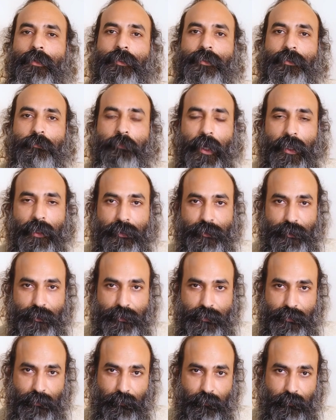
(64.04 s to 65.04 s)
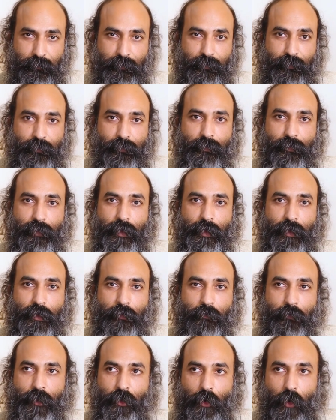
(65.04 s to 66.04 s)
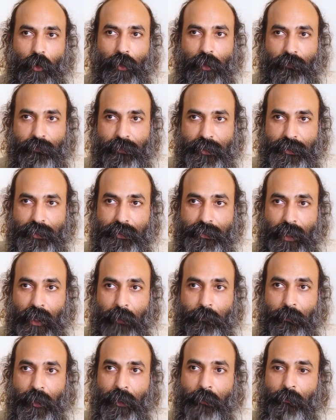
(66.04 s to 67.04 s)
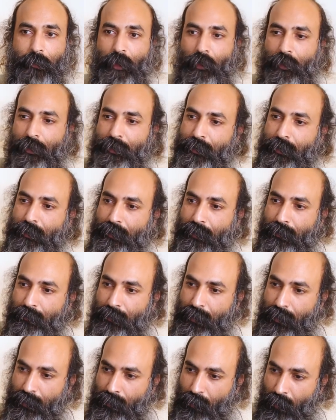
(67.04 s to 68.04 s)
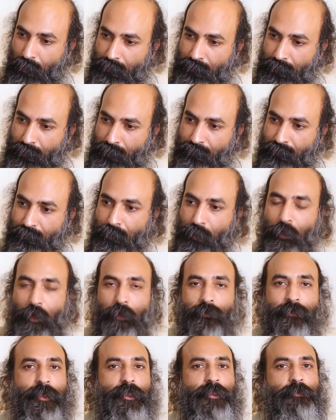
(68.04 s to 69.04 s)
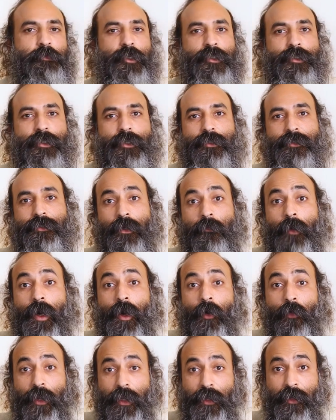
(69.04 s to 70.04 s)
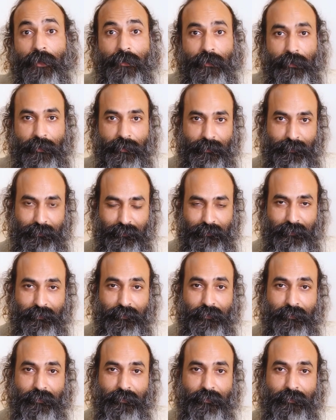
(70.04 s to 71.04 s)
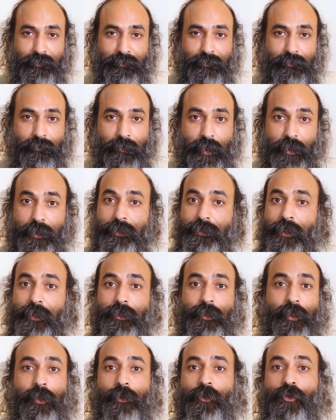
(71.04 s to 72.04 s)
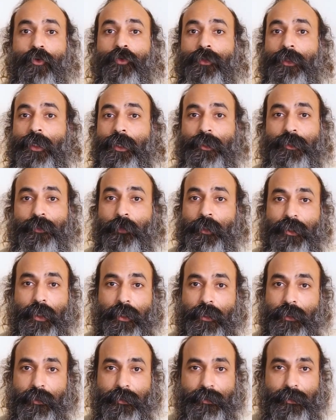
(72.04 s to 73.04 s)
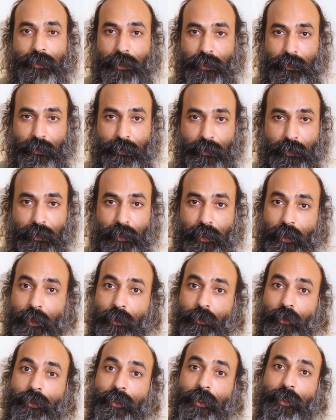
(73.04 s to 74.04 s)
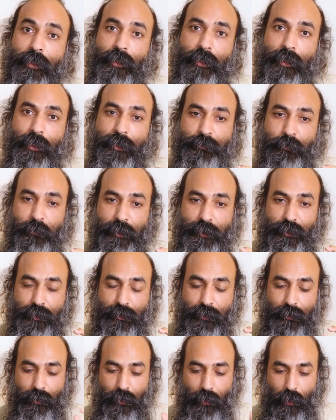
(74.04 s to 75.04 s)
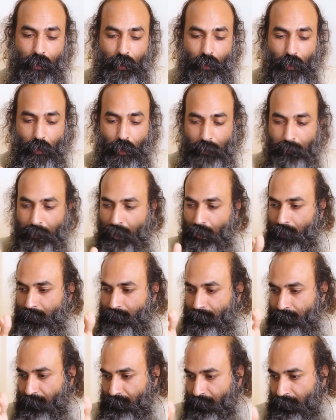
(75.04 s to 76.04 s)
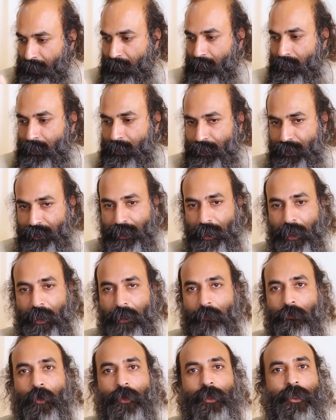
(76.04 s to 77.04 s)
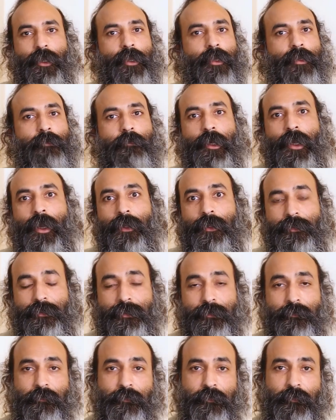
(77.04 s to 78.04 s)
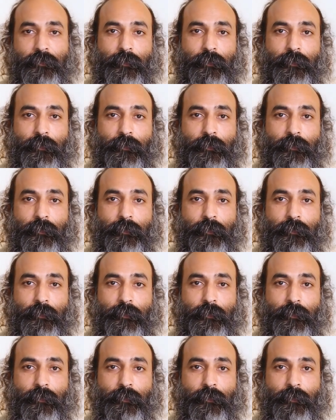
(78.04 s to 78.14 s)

disbalance. But all of this is happening because the river of the flow of expression is somehow hindered. And as I said, there are two things which hinders that: inauthentic expression, or because of the fear, shame, or guilt mechanism.